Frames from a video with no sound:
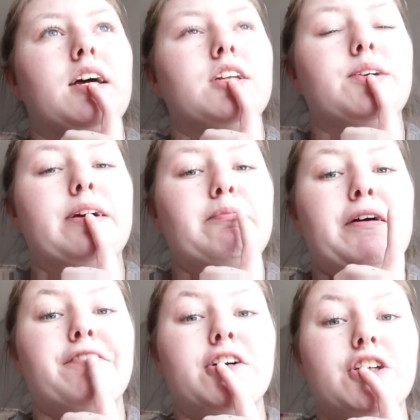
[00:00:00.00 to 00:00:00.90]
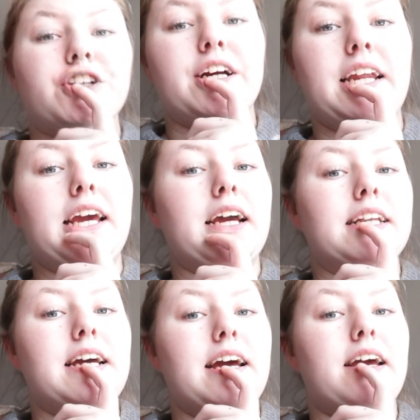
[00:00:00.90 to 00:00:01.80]
doing my first training
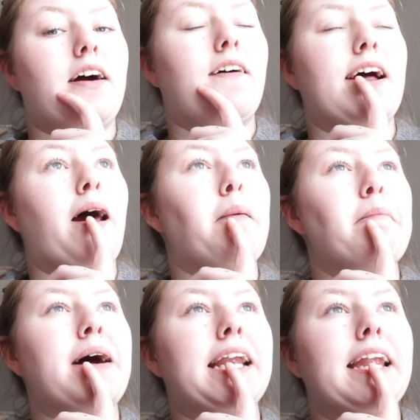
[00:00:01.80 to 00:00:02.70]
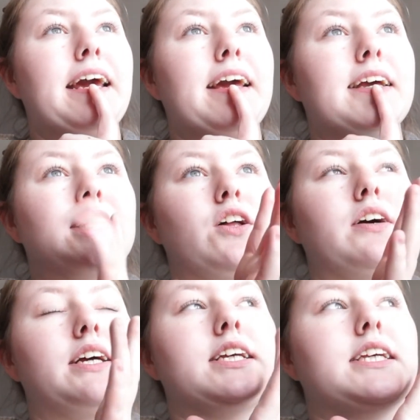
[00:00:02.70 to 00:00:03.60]
day on Monday, as
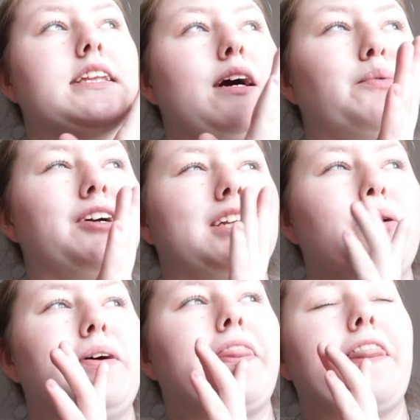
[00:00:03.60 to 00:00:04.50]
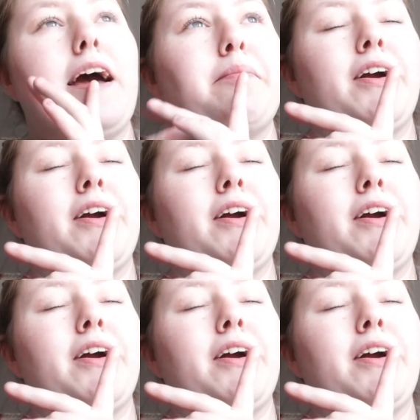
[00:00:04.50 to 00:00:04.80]
long as that works out with them.